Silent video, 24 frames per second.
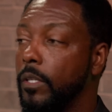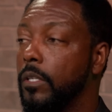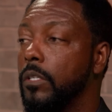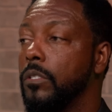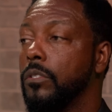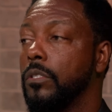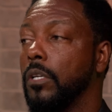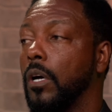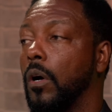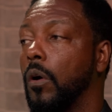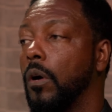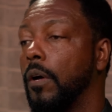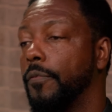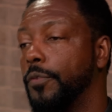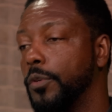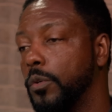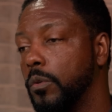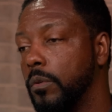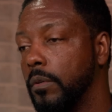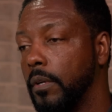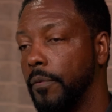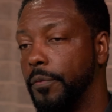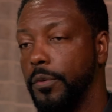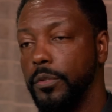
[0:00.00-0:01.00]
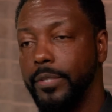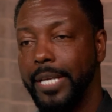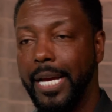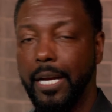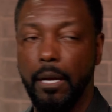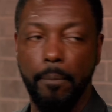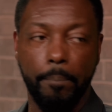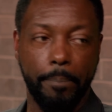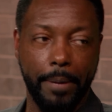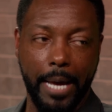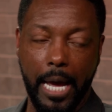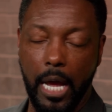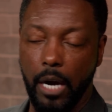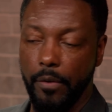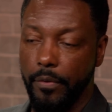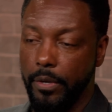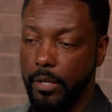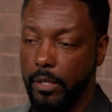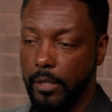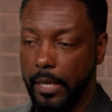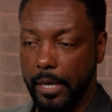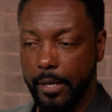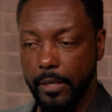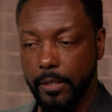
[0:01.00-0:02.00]
So if you take a
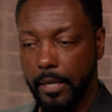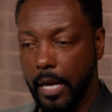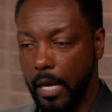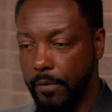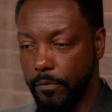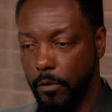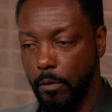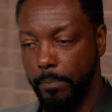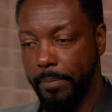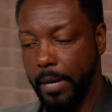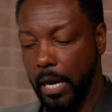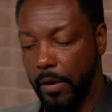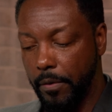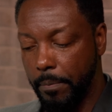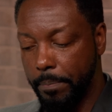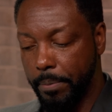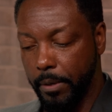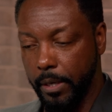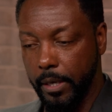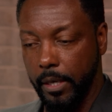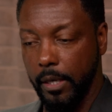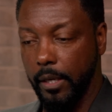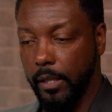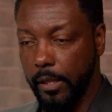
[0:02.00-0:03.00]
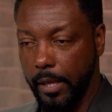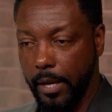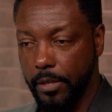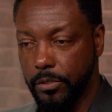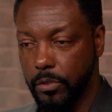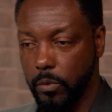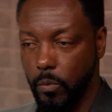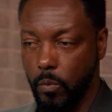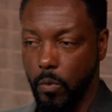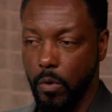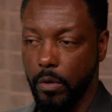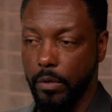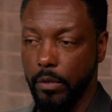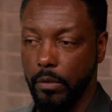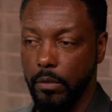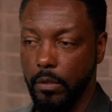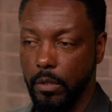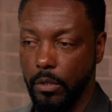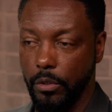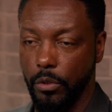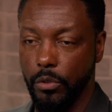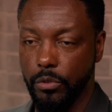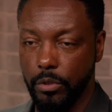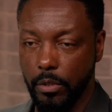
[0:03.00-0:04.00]
battery, like a 9-volt battery, put it in a glass of water,
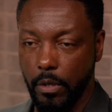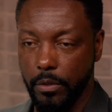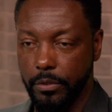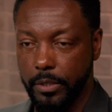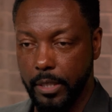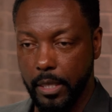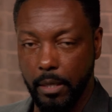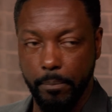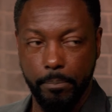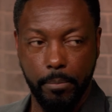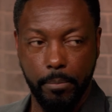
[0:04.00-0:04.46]
you'll start seeing